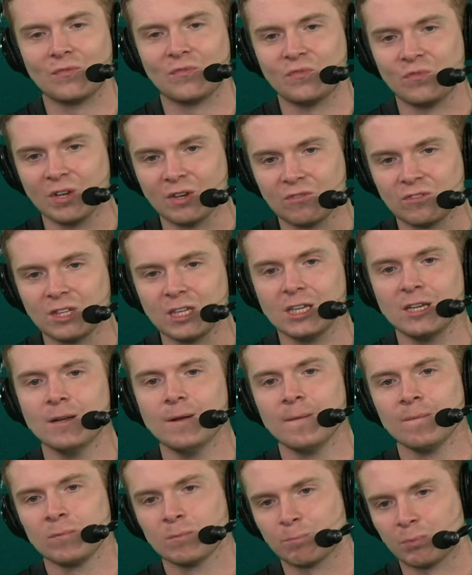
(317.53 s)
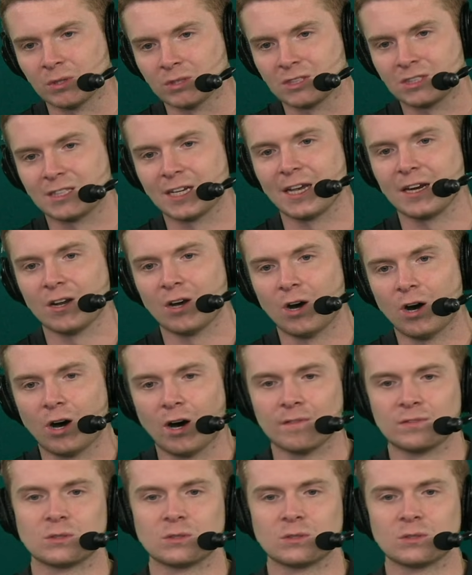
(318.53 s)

50% off.